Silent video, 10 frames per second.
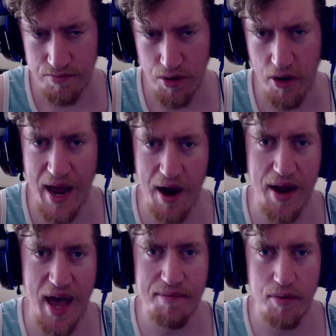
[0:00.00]
probably an hour and a
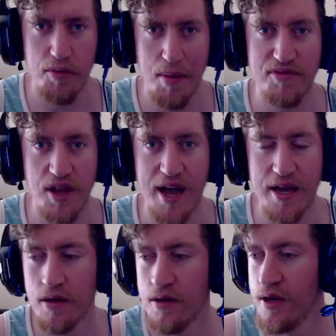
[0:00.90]
half before my flight.
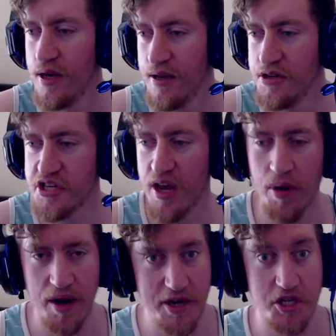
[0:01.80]
Just I want
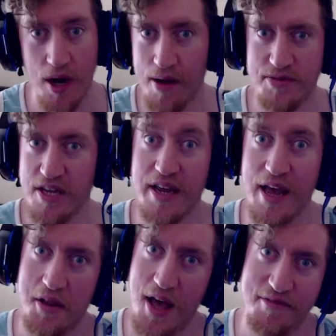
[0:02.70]
to make sure I didn't get
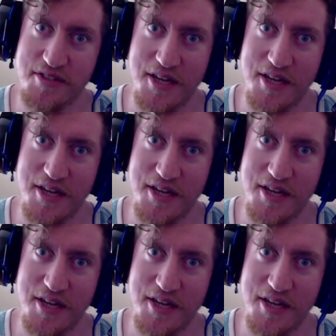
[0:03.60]
left.